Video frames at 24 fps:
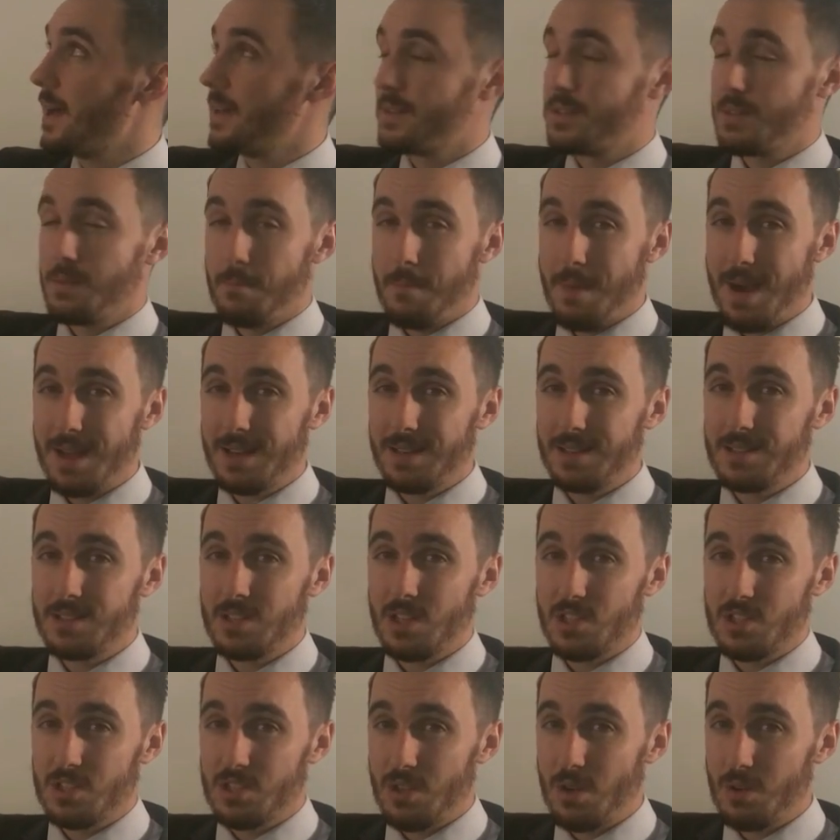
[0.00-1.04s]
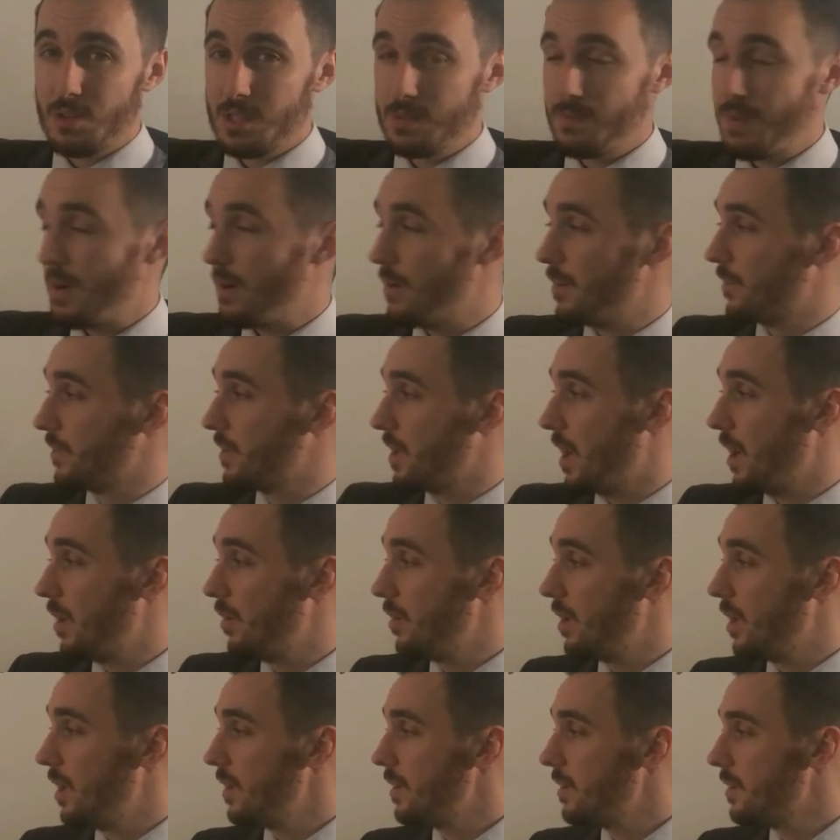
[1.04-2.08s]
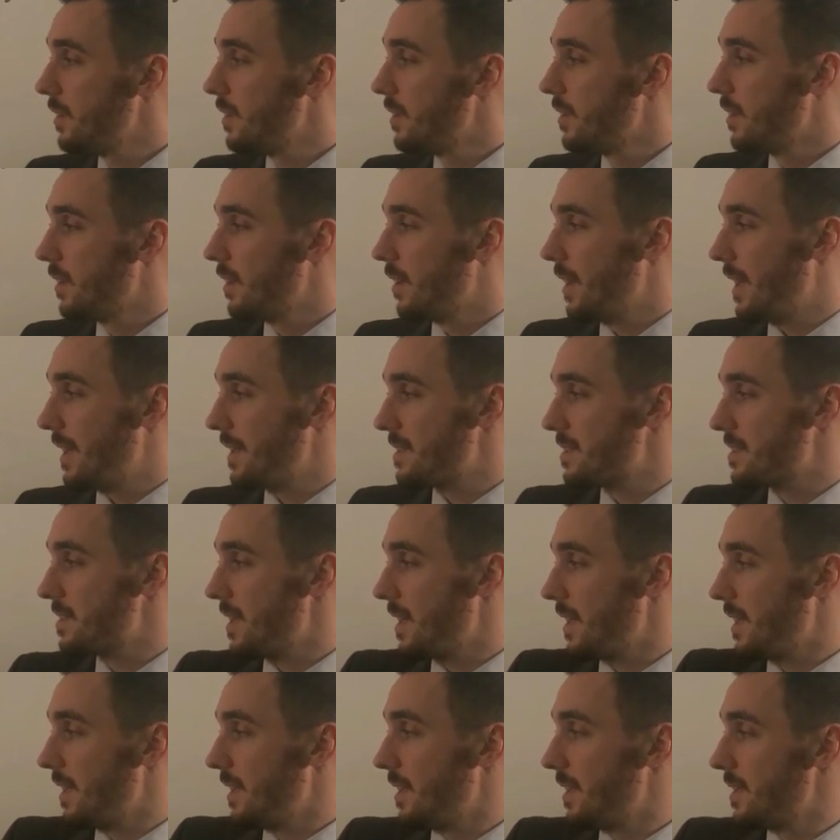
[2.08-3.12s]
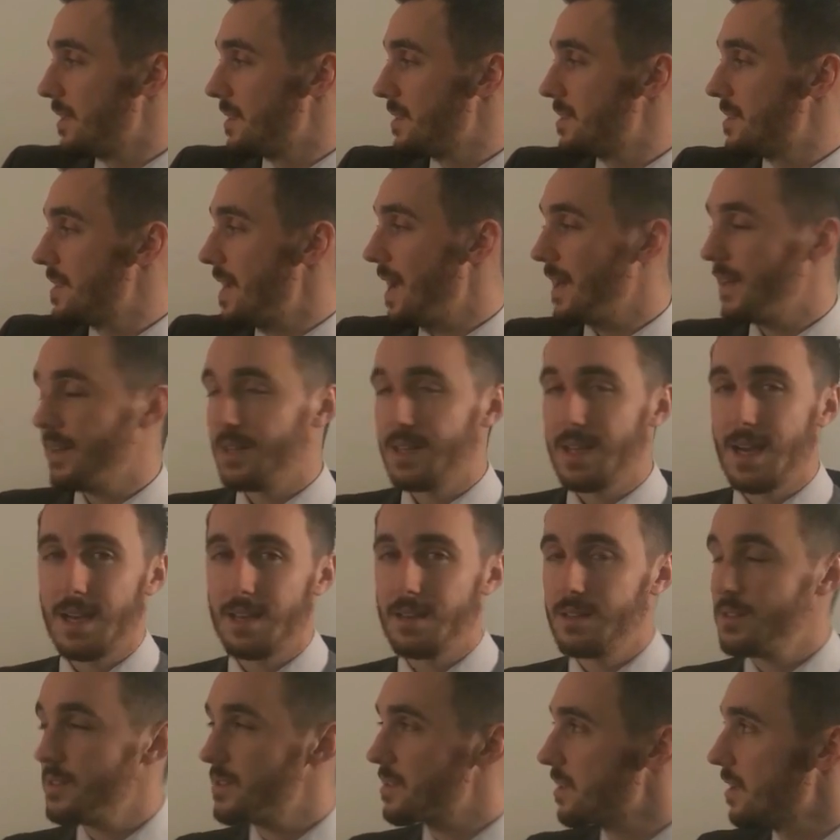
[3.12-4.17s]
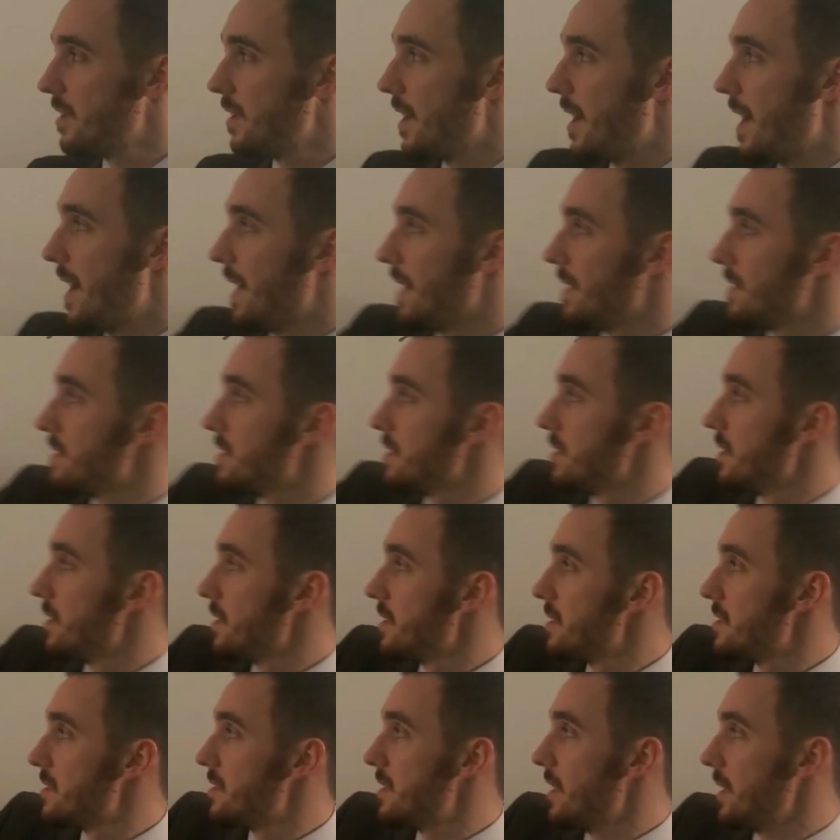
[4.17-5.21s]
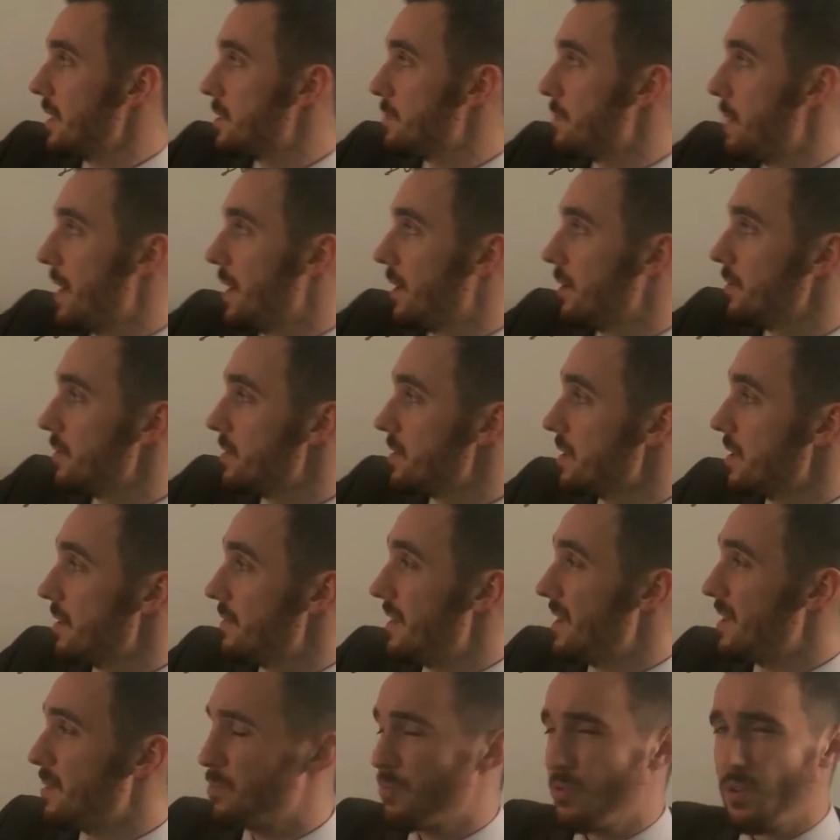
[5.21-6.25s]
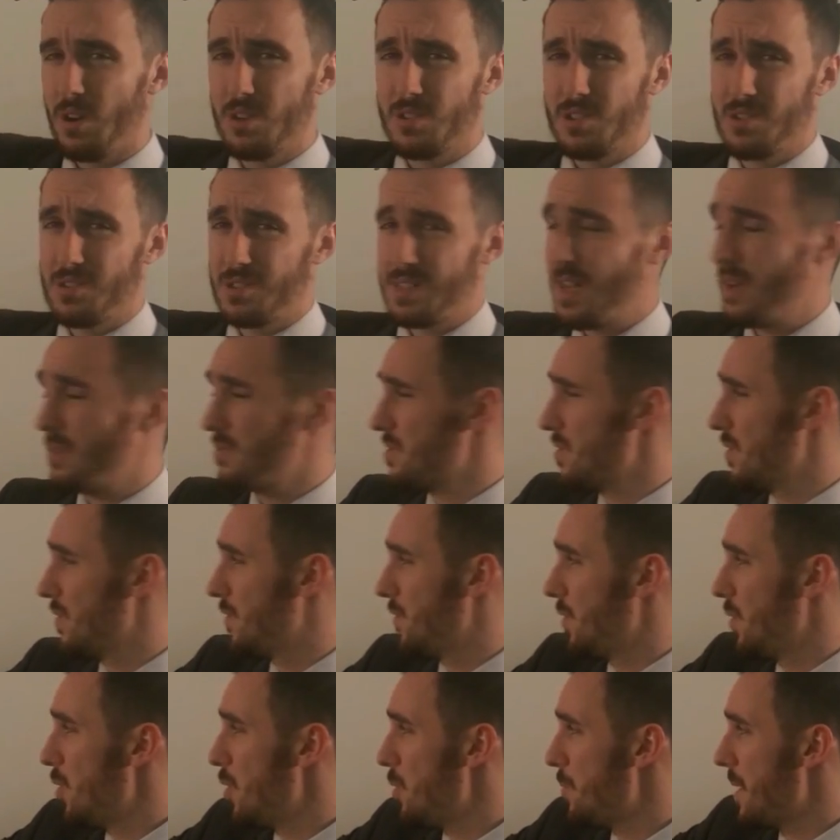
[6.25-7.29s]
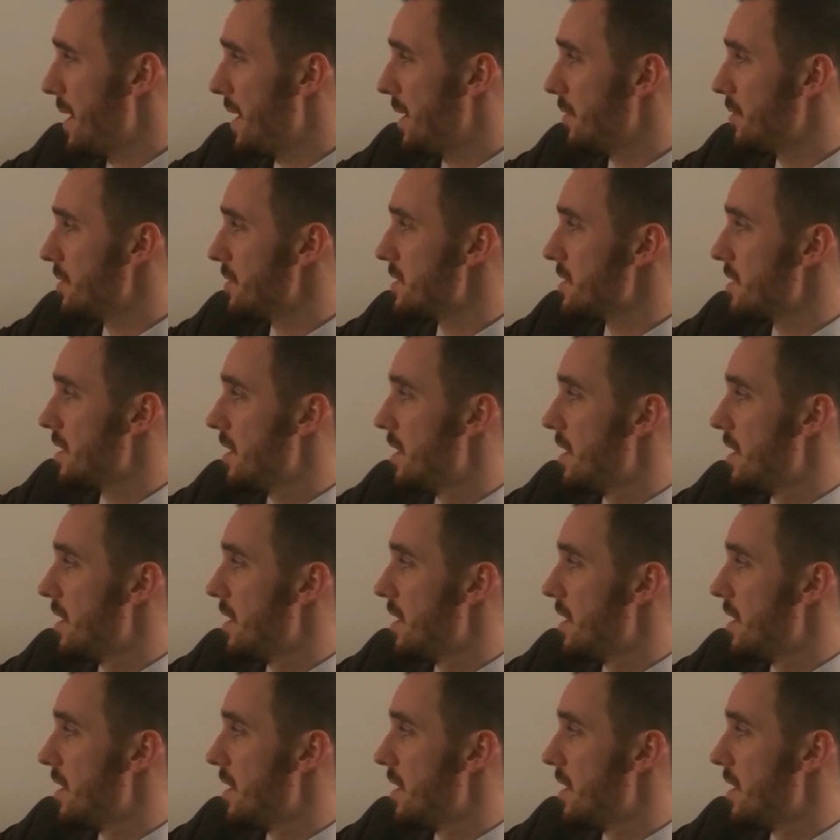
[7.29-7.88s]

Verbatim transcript: demand a certain amount of cola, let's say 10 cans at £6, then the price goes down to £4,